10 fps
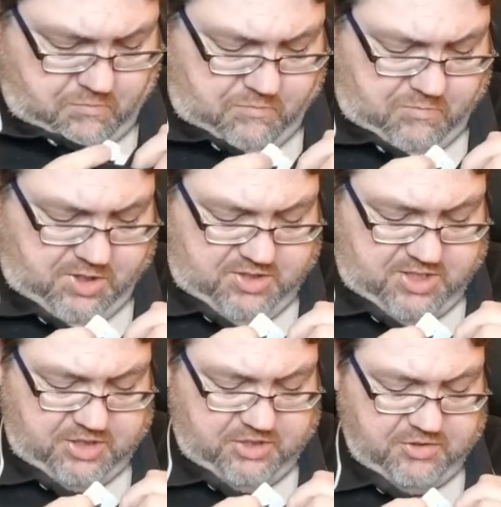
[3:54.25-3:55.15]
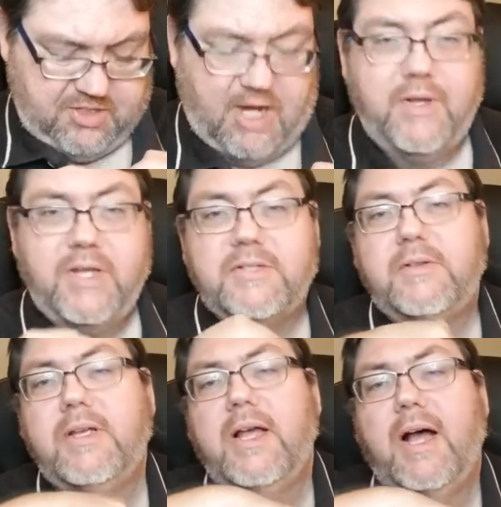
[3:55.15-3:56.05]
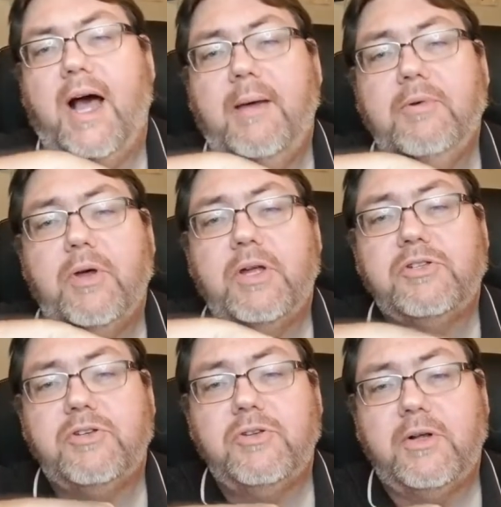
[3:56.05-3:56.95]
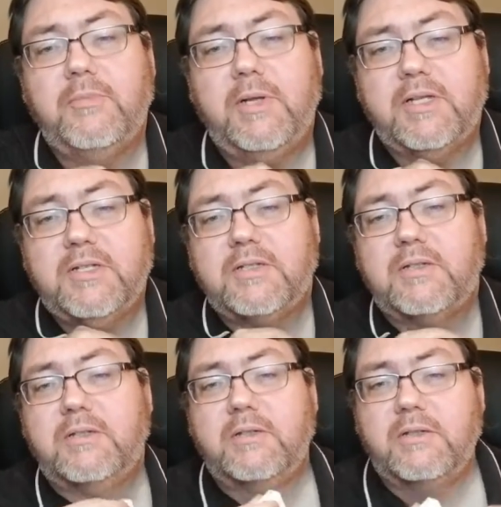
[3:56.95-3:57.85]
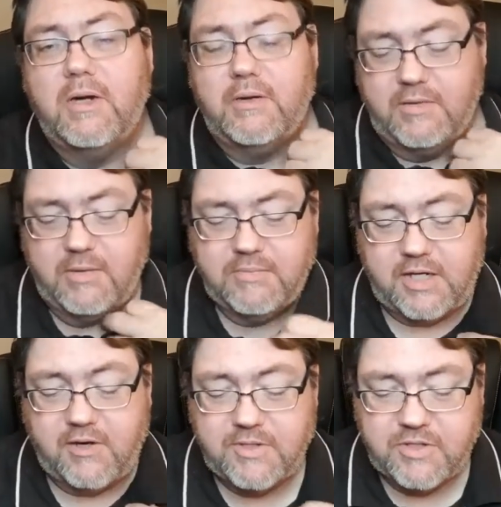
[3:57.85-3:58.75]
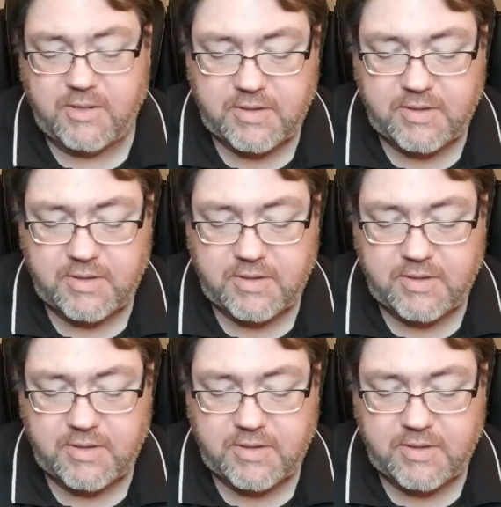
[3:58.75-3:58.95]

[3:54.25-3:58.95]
It's actually turned sideways. I'm going to unplug this, or take it off my shirt.